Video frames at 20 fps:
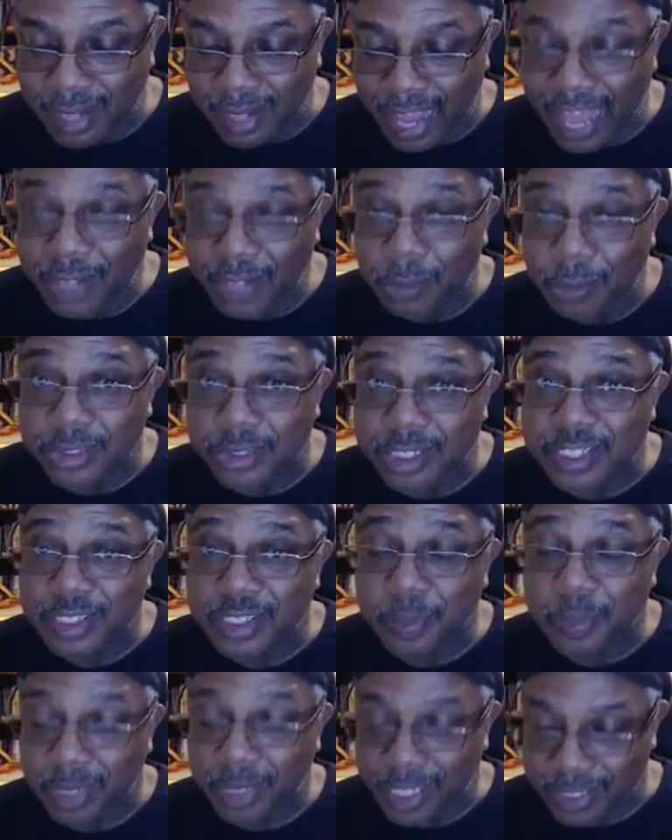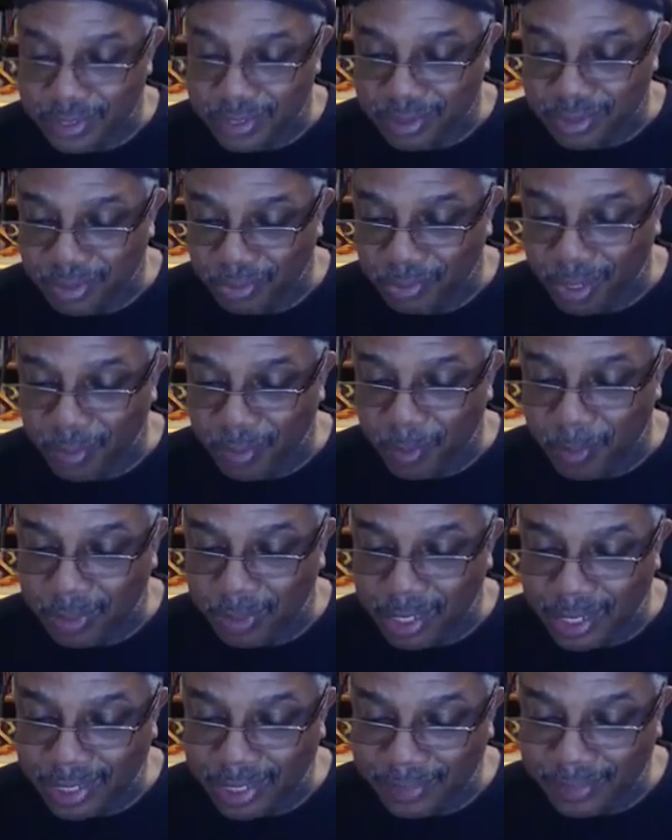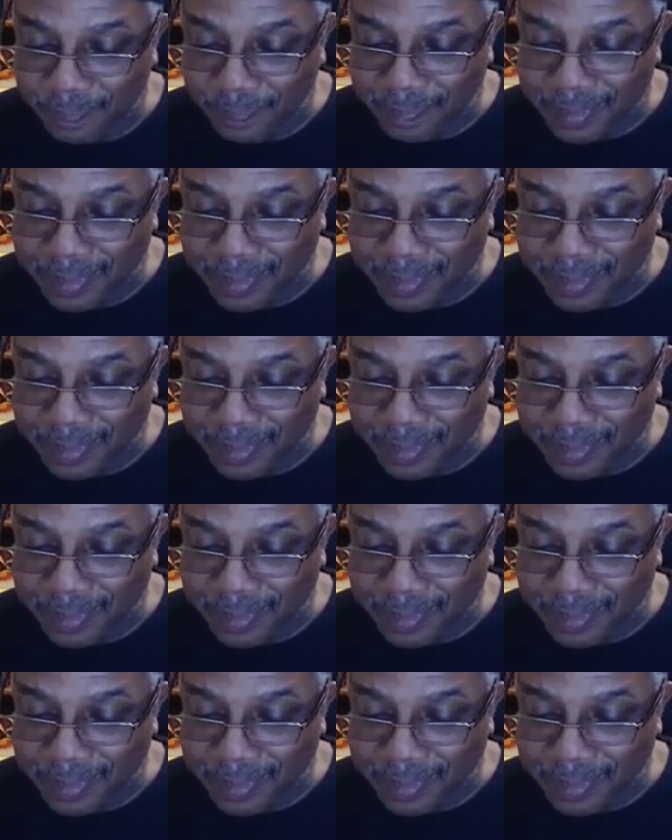"I know just the place," Ray replied.